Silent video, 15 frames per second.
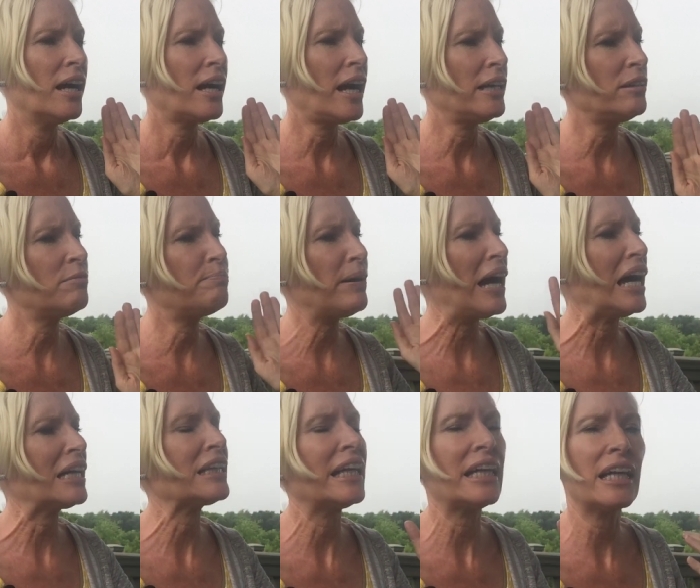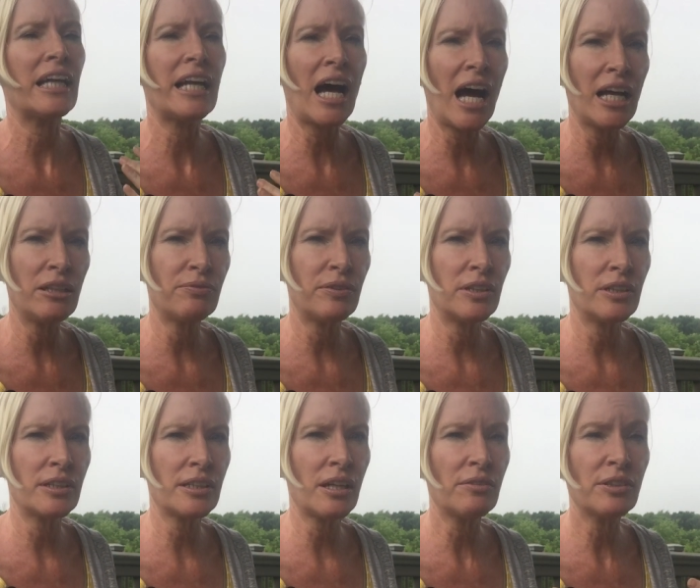kind of back like a guide for
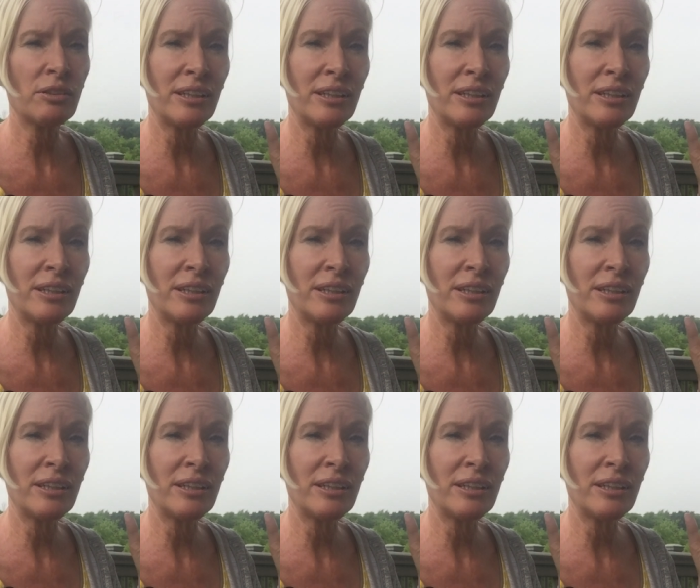herself.